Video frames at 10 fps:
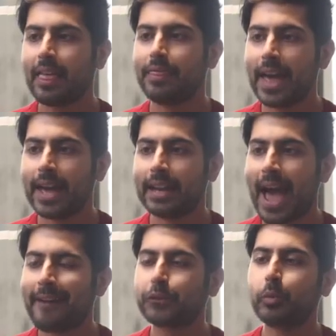Then
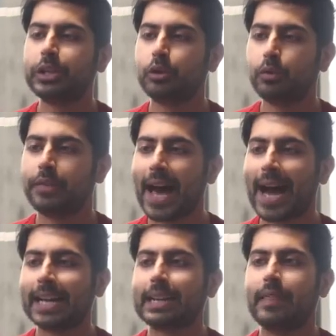after we do
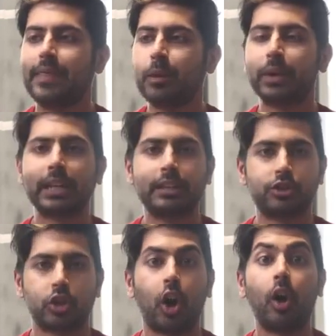that, then we can
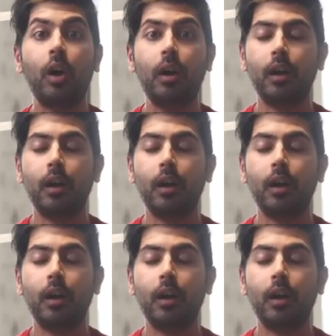install